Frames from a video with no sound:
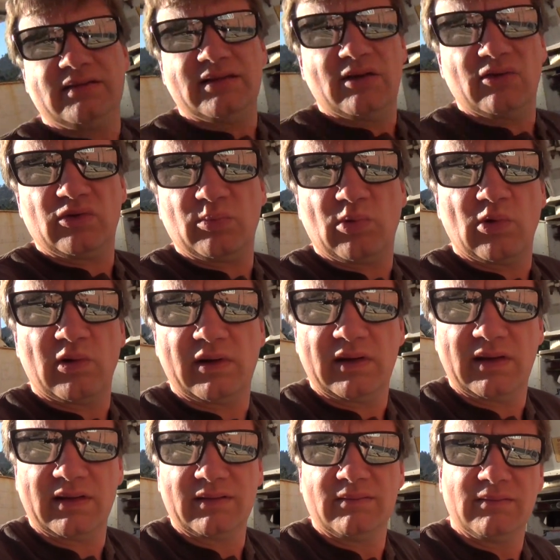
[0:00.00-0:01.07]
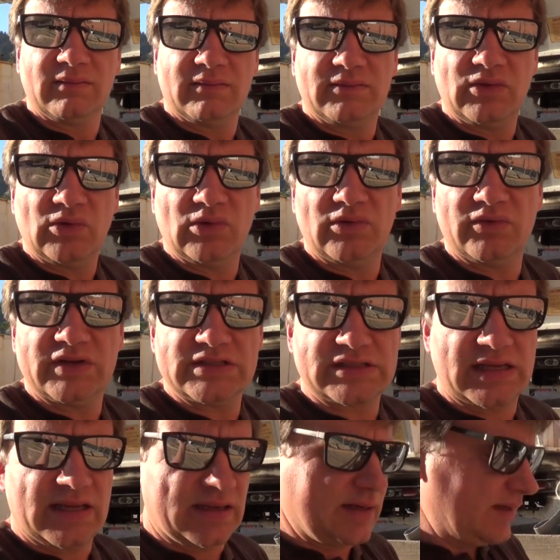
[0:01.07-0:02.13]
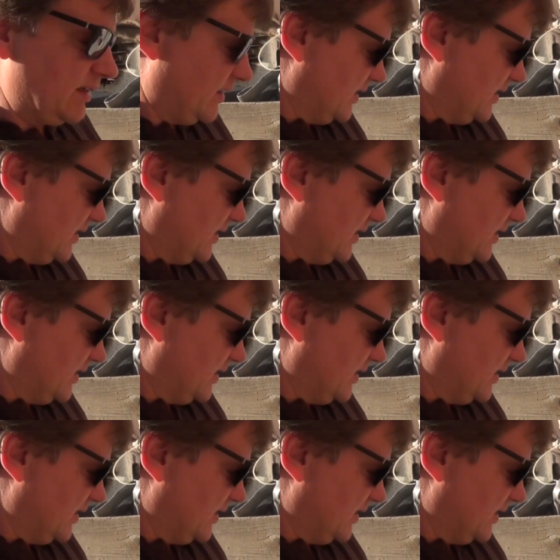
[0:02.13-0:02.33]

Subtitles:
that was poured in a tuna fish can,